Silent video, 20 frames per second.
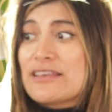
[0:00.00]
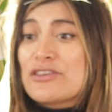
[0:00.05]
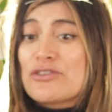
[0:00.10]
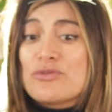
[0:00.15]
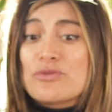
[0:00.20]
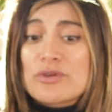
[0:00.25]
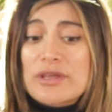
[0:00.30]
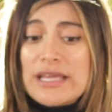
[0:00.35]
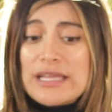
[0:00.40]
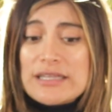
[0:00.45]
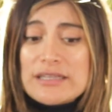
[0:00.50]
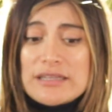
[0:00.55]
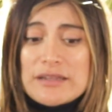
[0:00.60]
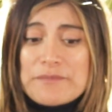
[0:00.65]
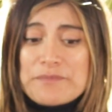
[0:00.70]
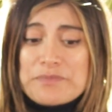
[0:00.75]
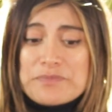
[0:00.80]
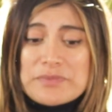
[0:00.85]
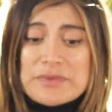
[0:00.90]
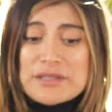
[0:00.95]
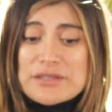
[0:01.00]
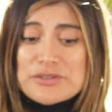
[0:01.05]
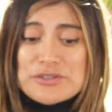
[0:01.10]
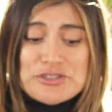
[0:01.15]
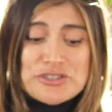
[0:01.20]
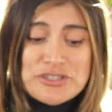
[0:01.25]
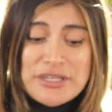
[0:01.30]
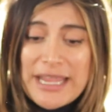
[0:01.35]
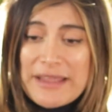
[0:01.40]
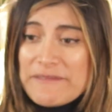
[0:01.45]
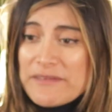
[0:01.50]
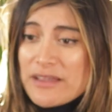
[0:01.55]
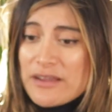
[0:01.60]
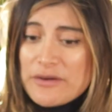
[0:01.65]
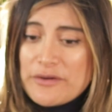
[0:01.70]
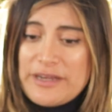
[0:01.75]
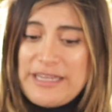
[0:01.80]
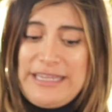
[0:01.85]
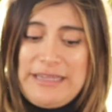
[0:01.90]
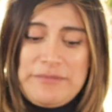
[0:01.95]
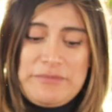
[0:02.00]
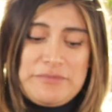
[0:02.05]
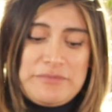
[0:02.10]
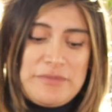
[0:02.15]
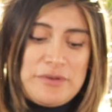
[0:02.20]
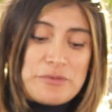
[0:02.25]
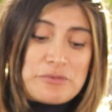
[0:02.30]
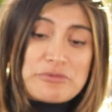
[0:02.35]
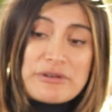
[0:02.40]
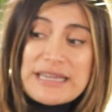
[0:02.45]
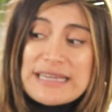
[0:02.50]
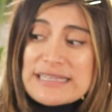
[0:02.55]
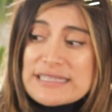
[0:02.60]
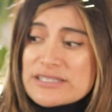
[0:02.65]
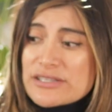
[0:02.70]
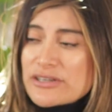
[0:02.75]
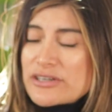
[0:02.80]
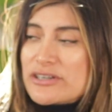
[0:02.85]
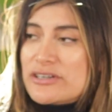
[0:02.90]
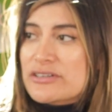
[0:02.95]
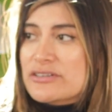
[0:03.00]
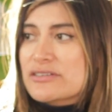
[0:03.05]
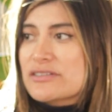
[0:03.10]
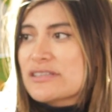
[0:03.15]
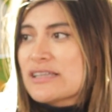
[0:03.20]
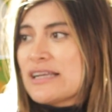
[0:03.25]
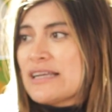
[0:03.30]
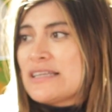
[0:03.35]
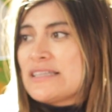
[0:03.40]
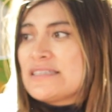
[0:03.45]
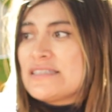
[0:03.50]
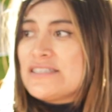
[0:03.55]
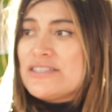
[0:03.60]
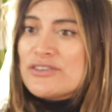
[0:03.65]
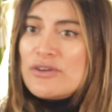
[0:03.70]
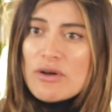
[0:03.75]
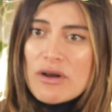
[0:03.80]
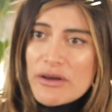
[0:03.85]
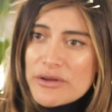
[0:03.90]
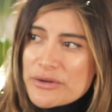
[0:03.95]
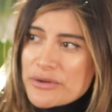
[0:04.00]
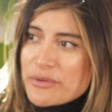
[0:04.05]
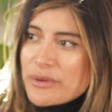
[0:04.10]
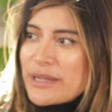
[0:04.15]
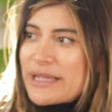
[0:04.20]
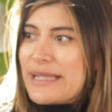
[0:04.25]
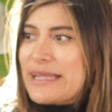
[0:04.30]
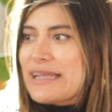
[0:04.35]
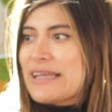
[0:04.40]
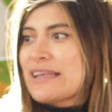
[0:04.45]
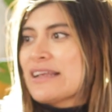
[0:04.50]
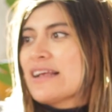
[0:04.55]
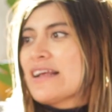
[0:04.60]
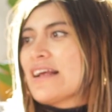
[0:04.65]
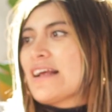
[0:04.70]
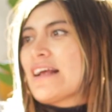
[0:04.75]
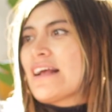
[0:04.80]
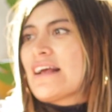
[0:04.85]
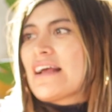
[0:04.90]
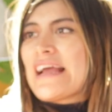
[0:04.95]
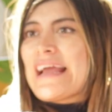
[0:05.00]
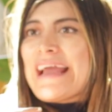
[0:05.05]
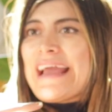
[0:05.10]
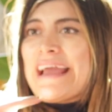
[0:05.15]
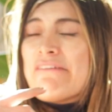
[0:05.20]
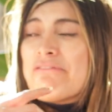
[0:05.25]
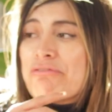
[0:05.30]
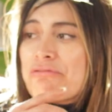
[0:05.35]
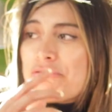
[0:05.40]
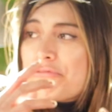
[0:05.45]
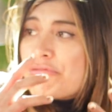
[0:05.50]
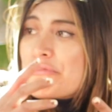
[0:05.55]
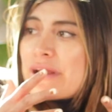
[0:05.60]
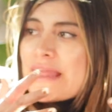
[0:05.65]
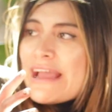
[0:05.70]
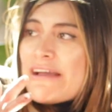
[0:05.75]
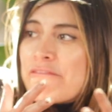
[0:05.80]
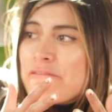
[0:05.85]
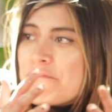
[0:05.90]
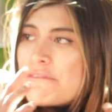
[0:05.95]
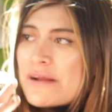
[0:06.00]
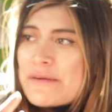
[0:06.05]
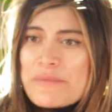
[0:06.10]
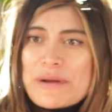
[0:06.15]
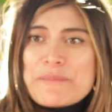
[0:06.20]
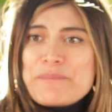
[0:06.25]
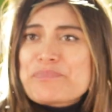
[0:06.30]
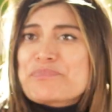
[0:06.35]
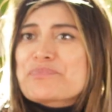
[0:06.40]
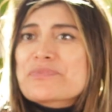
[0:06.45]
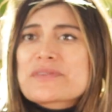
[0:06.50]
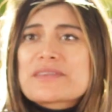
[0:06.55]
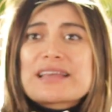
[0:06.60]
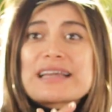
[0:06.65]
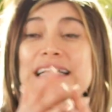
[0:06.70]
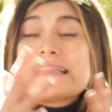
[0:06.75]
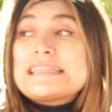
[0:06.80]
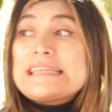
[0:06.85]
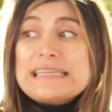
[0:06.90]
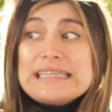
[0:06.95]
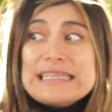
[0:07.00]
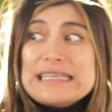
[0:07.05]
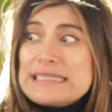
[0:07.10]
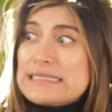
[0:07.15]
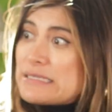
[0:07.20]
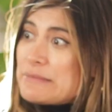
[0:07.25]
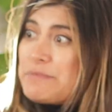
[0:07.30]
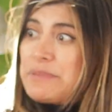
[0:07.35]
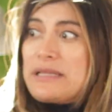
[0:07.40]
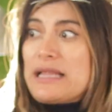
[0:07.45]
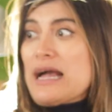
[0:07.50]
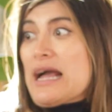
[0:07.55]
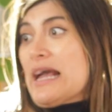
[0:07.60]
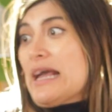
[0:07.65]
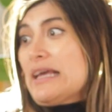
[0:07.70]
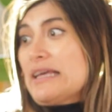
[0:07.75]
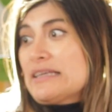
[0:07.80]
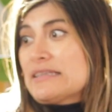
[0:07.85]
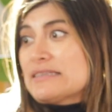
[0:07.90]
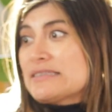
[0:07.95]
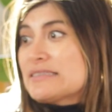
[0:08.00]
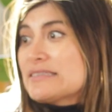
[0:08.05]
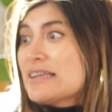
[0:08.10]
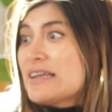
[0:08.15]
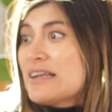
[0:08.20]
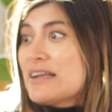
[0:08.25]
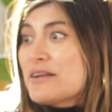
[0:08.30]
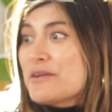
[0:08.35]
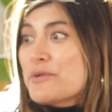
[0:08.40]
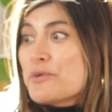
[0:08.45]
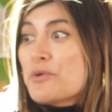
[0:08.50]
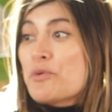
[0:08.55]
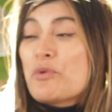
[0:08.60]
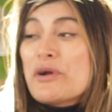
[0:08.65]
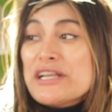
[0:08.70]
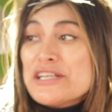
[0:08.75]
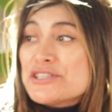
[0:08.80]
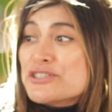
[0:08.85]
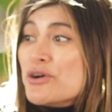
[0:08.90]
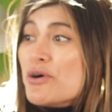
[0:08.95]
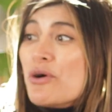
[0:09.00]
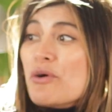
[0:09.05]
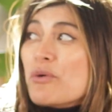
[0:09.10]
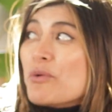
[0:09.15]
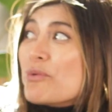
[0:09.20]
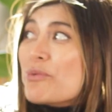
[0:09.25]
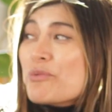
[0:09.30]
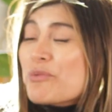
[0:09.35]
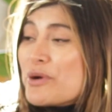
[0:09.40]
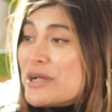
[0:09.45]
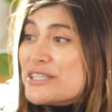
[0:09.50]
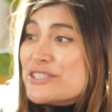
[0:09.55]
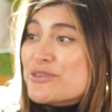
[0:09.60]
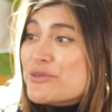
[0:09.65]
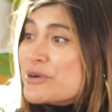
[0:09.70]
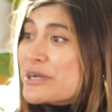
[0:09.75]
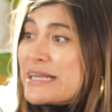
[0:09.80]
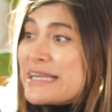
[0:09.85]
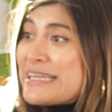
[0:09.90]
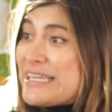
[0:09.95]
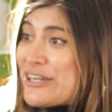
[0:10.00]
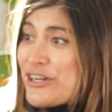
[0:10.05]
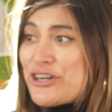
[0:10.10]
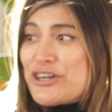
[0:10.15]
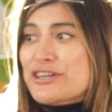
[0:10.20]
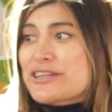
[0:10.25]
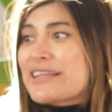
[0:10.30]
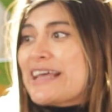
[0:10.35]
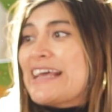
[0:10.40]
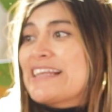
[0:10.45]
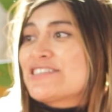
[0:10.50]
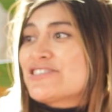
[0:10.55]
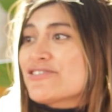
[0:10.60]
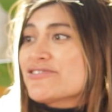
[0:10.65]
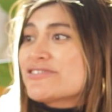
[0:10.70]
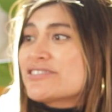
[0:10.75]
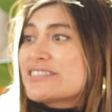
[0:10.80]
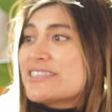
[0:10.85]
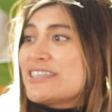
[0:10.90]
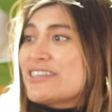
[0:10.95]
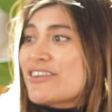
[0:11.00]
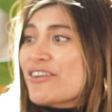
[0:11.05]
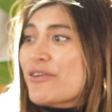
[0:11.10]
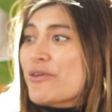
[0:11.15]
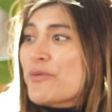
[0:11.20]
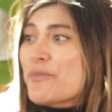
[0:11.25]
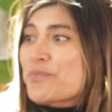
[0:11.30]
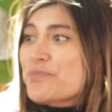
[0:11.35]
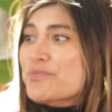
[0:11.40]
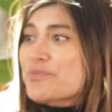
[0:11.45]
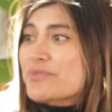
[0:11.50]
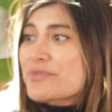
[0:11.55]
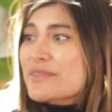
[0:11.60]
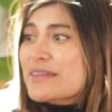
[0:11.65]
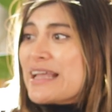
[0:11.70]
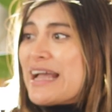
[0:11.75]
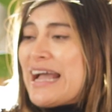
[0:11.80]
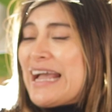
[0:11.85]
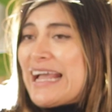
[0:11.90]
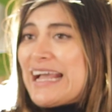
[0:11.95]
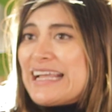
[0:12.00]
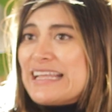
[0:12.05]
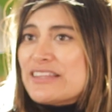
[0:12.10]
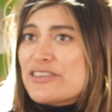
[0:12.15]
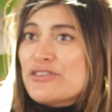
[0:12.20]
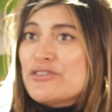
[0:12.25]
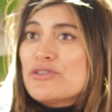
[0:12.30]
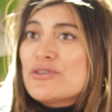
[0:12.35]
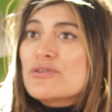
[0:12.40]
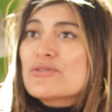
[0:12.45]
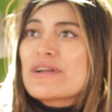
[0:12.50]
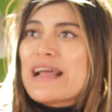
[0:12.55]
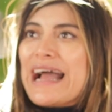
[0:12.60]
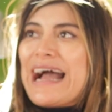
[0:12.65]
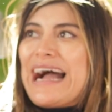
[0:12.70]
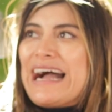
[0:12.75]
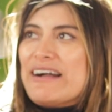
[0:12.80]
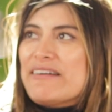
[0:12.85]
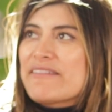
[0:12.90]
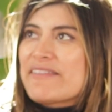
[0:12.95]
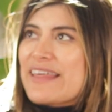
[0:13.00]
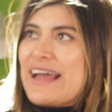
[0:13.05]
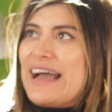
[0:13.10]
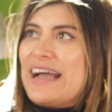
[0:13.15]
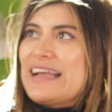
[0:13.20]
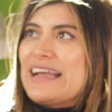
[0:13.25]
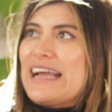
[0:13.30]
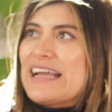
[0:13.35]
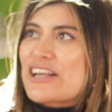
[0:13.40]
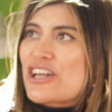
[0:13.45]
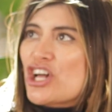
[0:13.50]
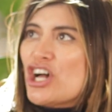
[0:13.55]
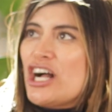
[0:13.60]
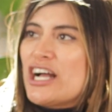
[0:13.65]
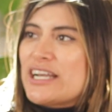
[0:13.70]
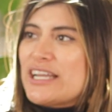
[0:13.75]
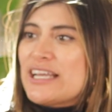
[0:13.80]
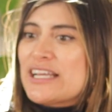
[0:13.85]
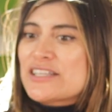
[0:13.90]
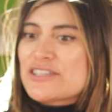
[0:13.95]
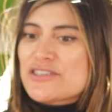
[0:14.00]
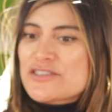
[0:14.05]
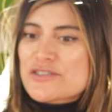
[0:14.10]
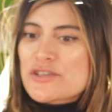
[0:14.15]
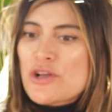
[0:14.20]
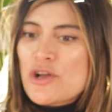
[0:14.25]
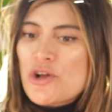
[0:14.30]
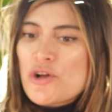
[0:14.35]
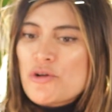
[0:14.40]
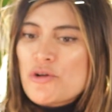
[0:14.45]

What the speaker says: You can shaving cream, razors, deodorant, every cleaning supplies, window cleaners. It's just you don't have that iconic just